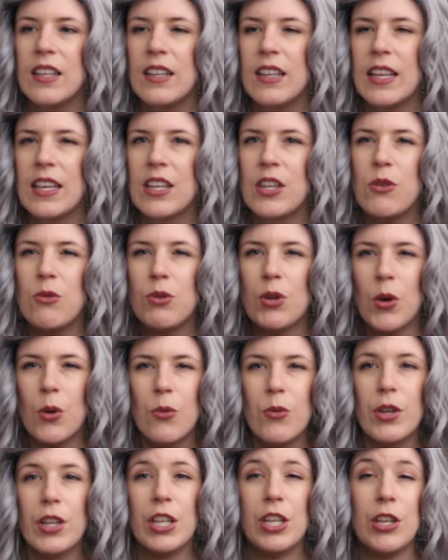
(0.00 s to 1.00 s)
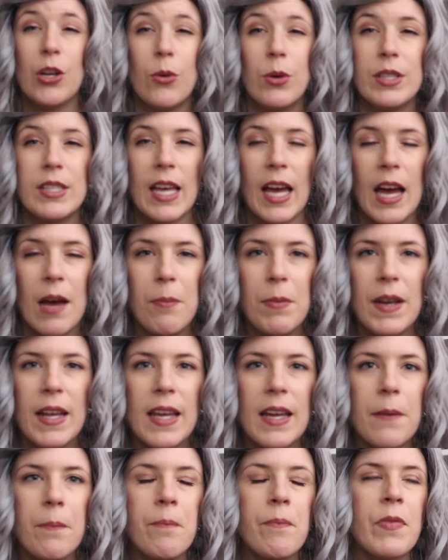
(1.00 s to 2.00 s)
Like you don't really know what's
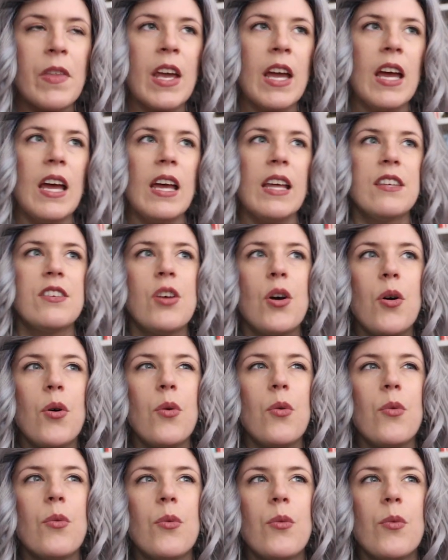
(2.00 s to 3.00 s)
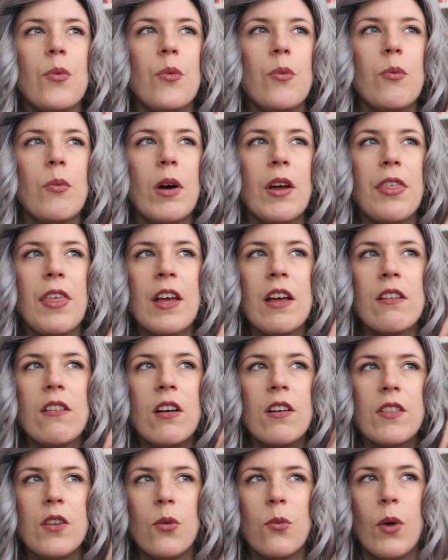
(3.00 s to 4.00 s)
happening. So I think
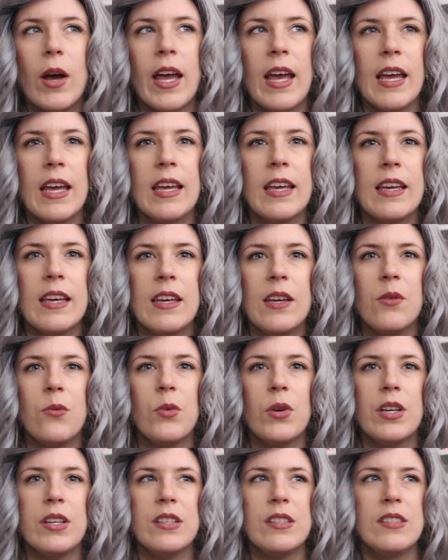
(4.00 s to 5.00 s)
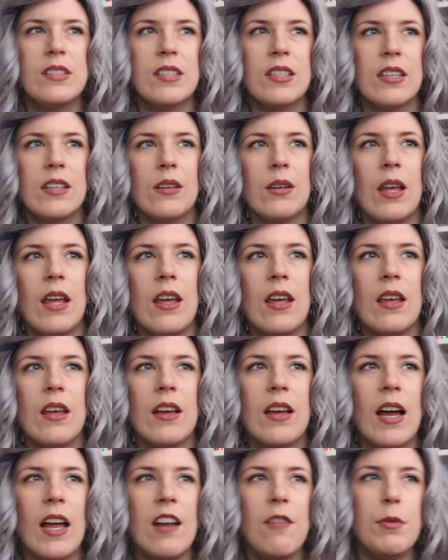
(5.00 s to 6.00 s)
along the way it was
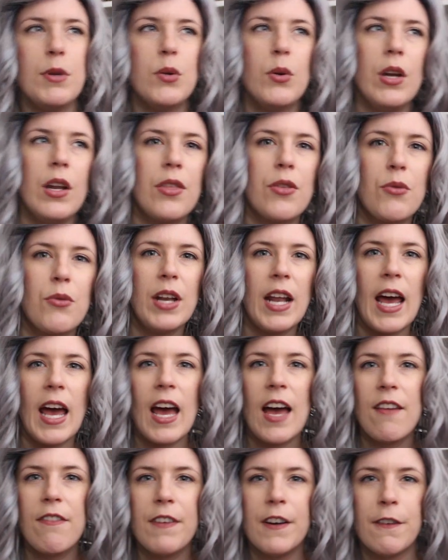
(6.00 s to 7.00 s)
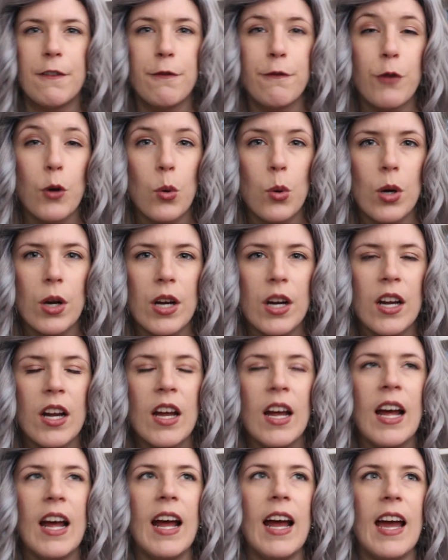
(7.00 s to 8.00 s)
kind of between a and a half and a four.
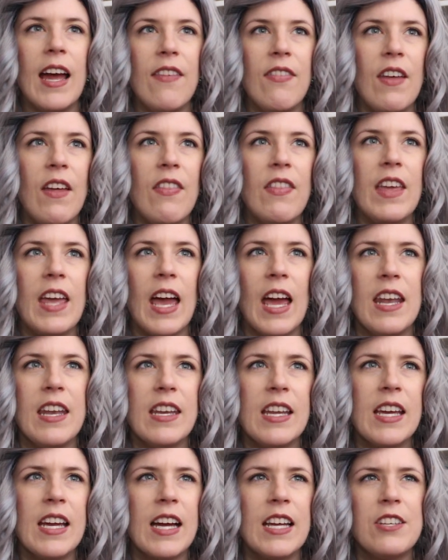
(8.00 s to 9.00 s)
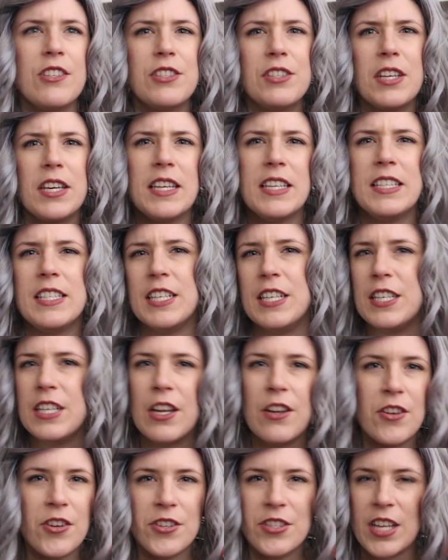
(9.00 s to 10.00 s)
And then the ending, I just like didn't
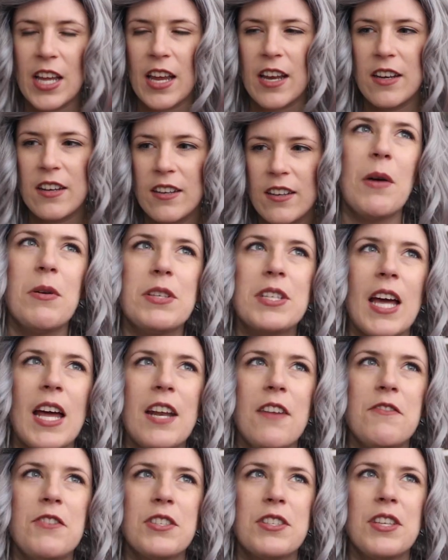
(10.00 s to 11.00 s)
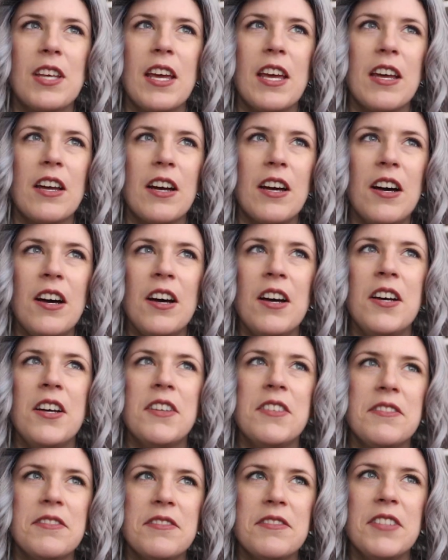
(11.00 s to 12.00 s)
understand. I was kind of just like,
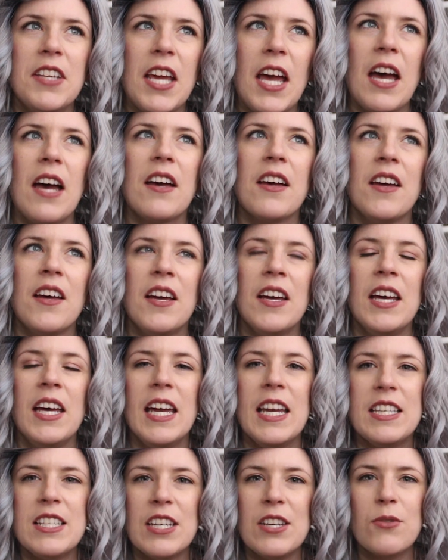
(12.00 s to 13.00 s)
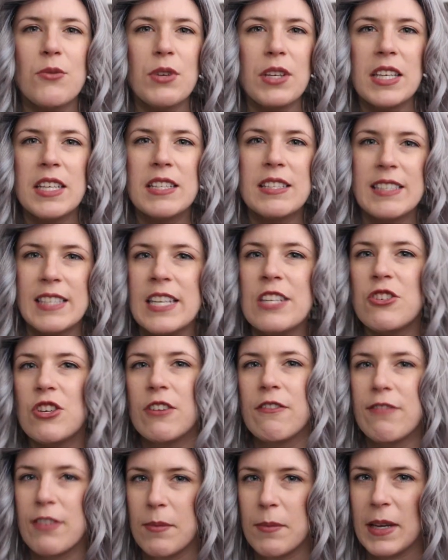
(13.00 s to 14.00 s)
huh, yeah. It didn't really cinch
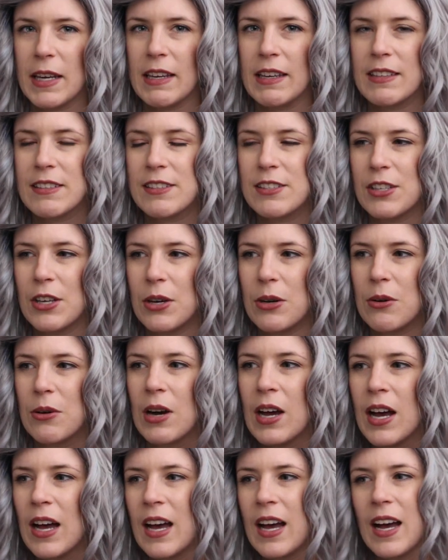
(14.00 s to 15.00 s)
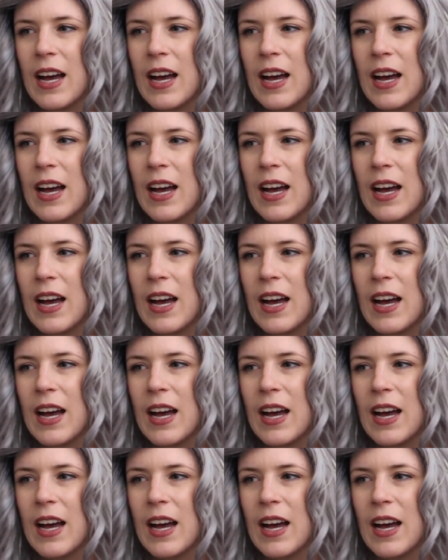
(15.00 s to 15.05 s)
it for me. So